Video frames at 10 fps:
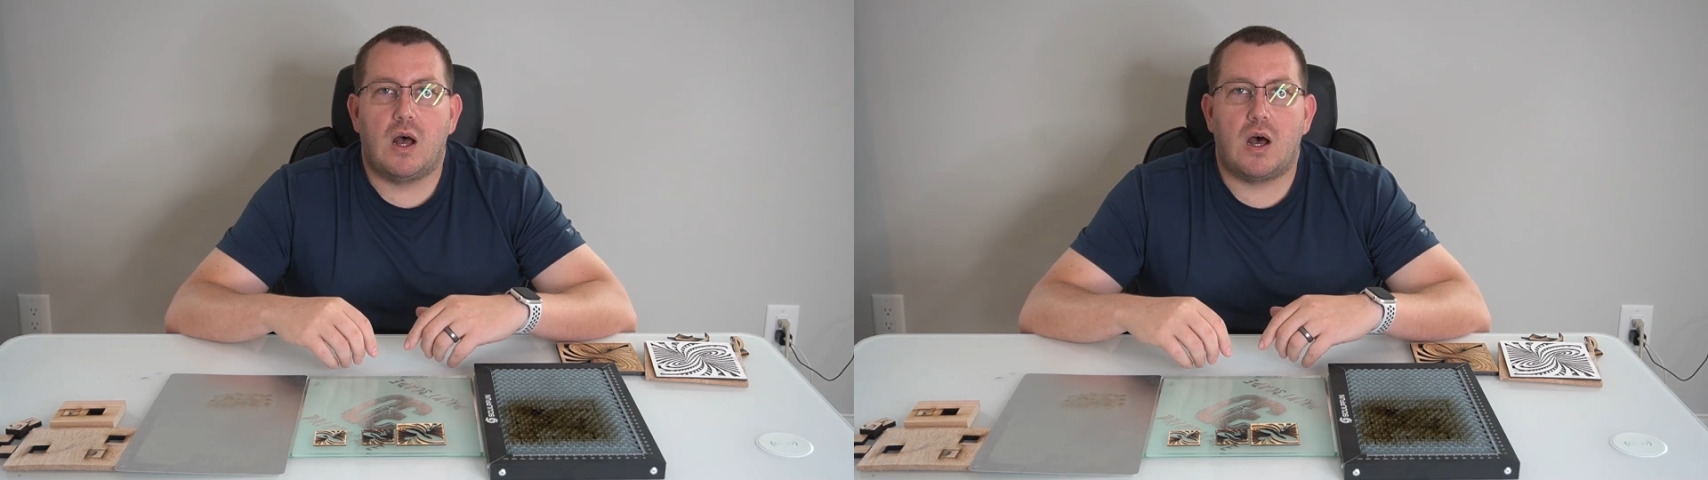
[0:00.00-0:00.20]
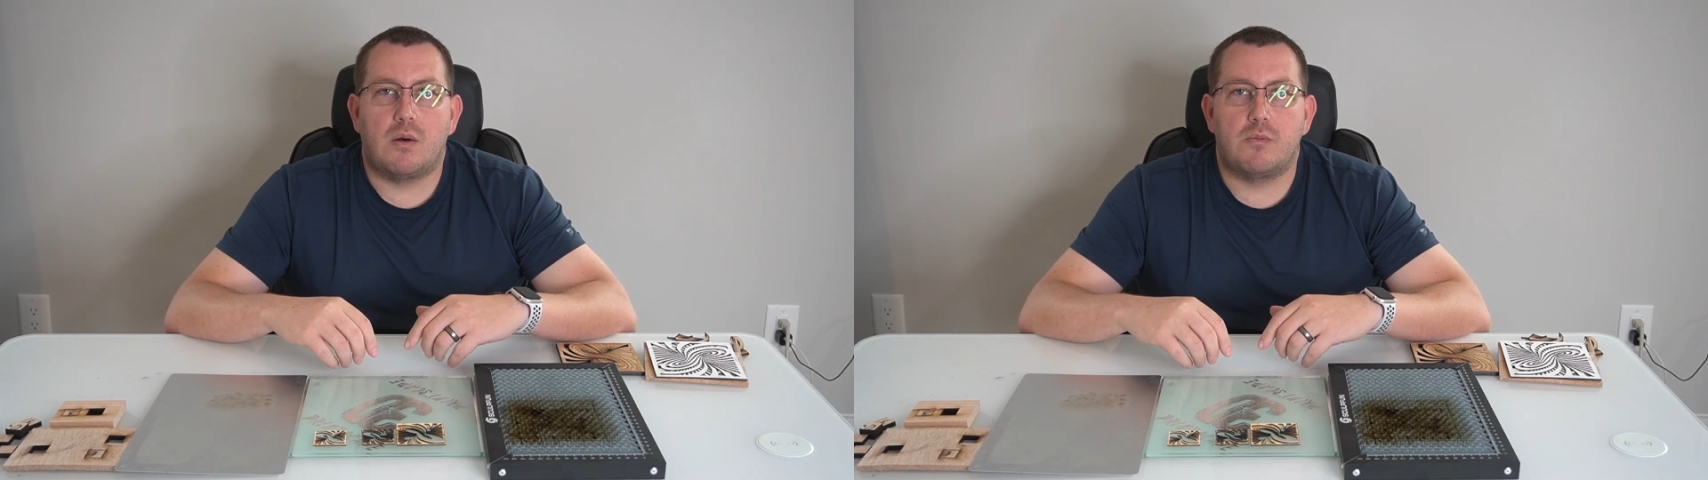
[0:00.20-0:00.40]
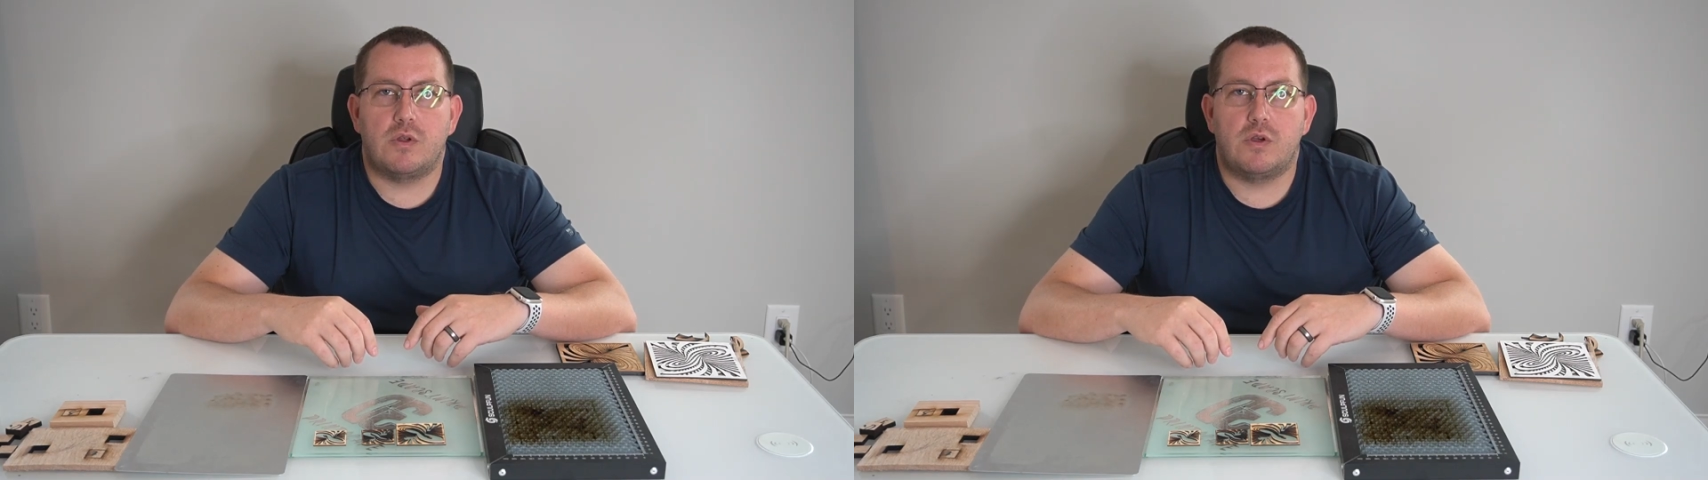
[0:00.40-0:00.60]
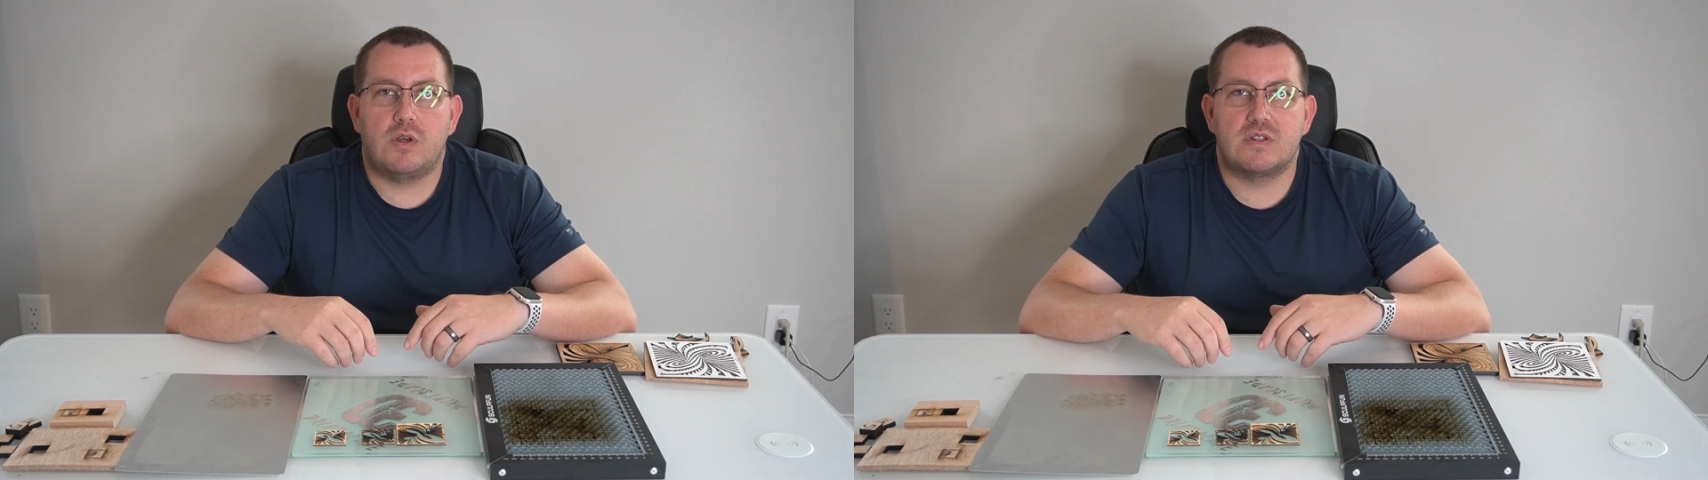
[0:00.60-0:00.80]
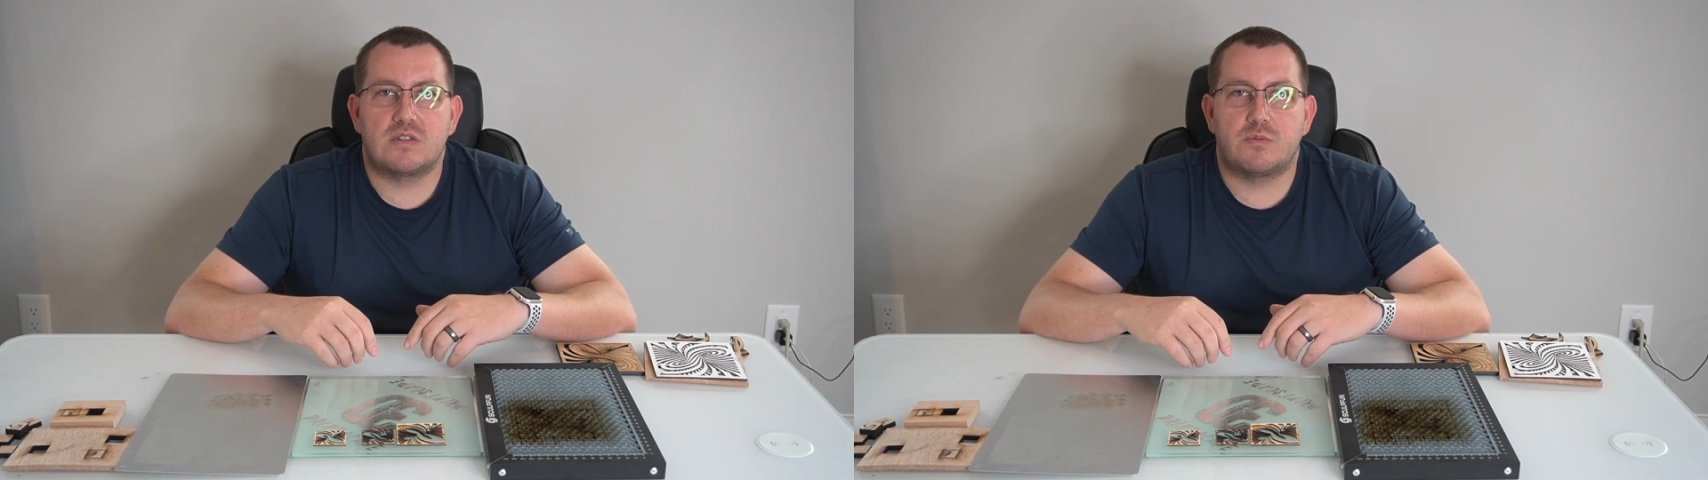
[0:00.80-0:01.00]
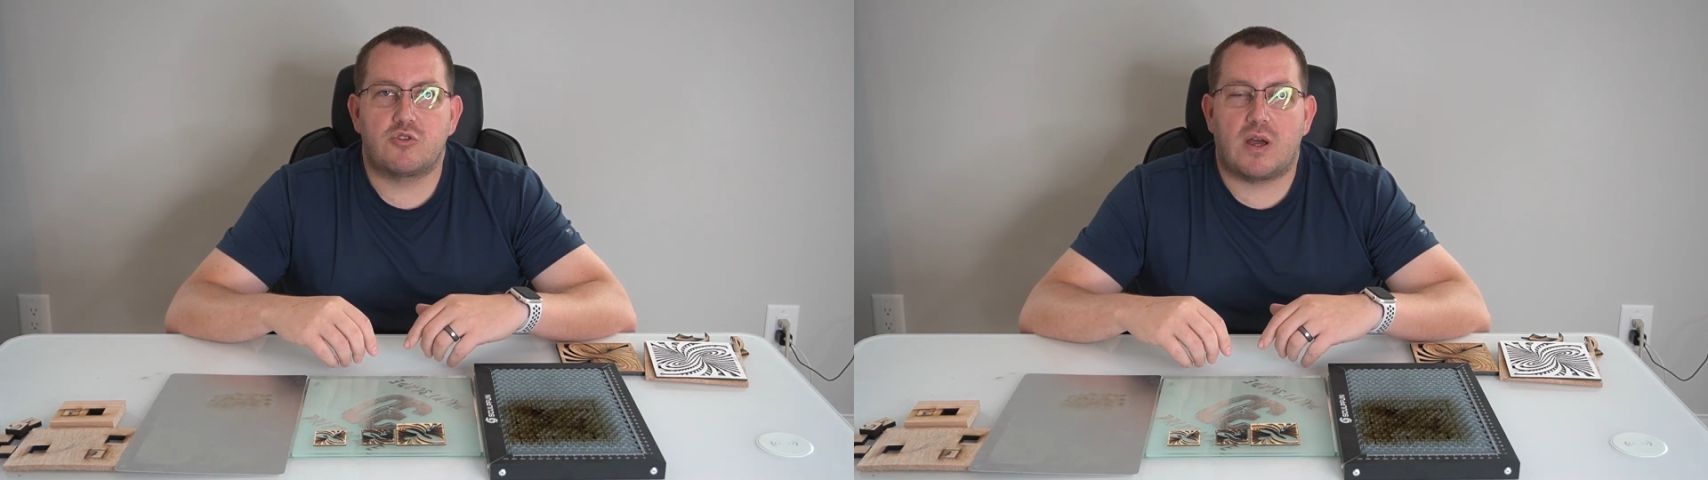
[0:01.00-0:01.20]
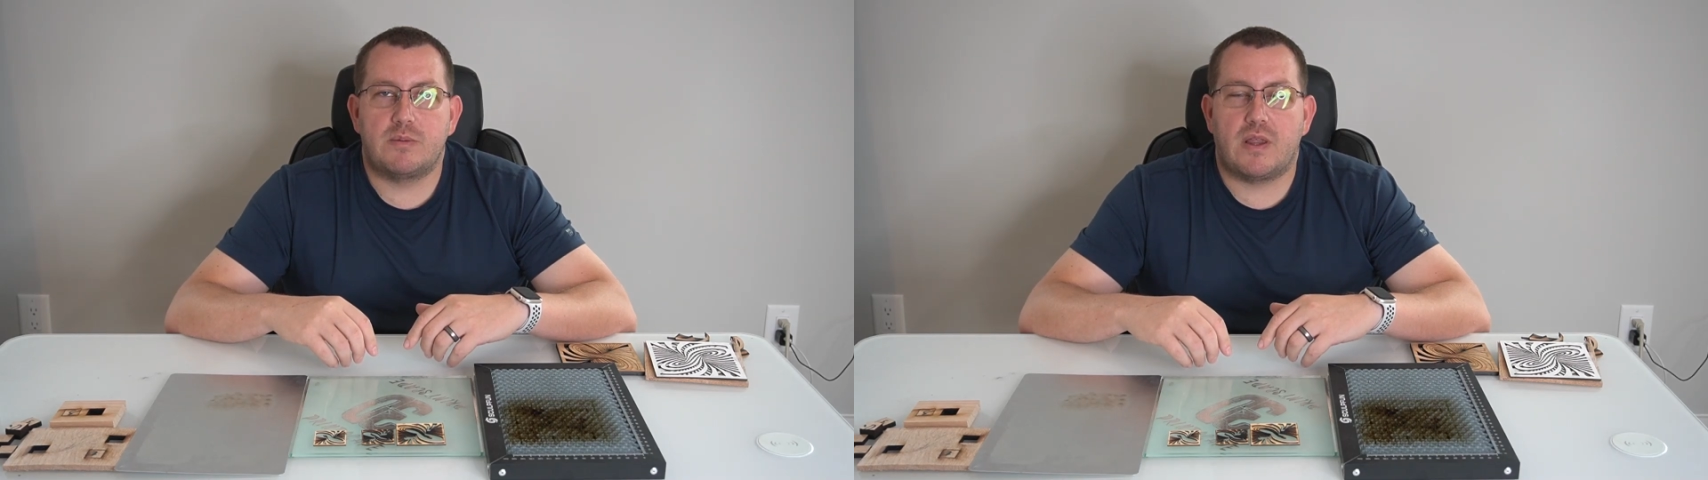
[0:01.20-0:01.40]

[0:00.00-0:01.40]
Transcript: um, you can subscribe